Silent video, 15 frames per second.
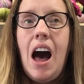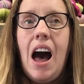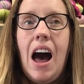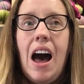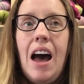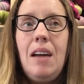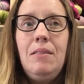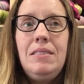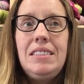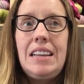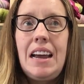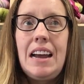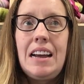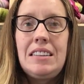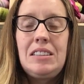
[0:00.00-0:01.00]
I was
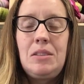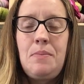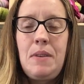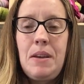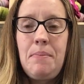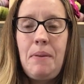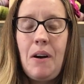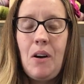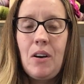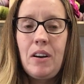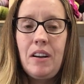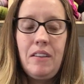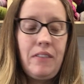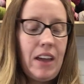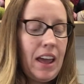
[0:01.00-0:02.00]
asked to be a part
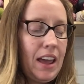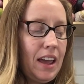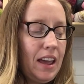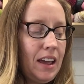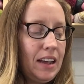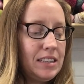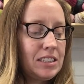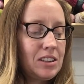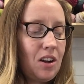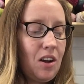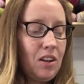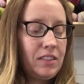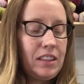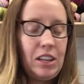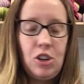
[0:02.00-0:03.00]
of a, it's
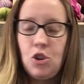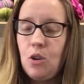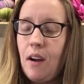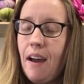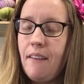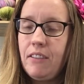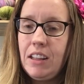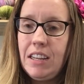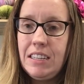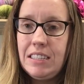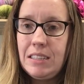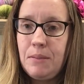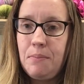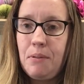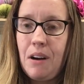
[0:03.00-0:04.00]
called the Traveling
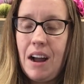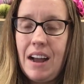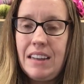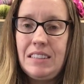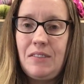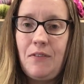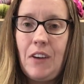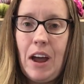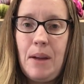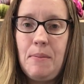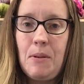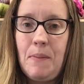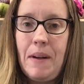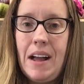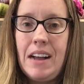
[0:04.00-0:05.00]
Surprise
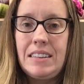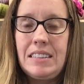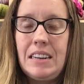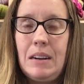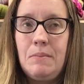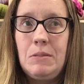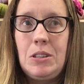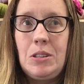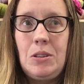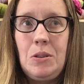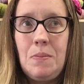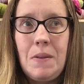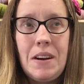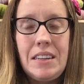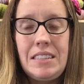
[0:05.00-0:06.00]
Fiber Box, and I'm
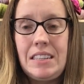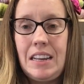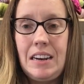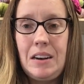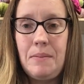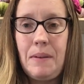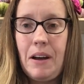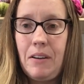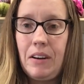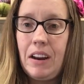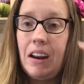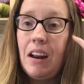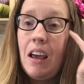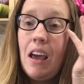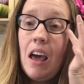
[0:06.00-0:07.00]
super excited about it.
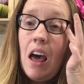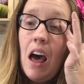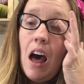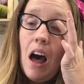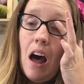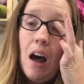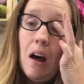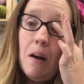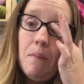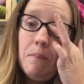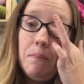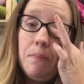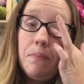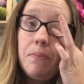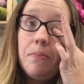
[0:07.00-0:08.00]
Um,
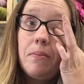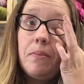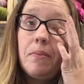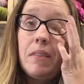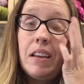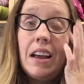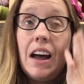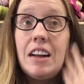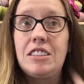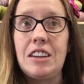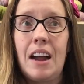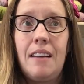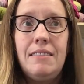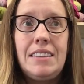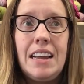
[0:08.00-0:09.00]
gosh,
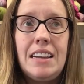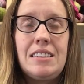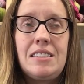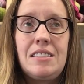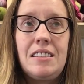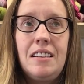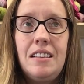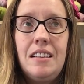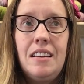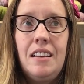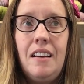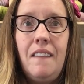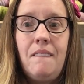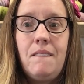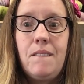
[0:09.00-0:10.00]
I was asked
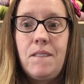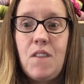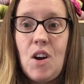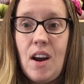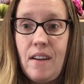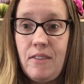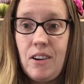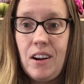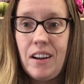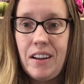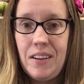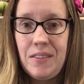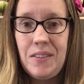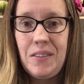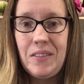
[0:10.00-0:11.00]
forever
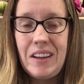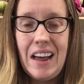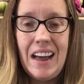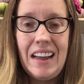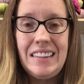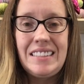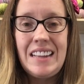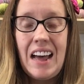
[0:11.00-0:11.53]
ago, you guys.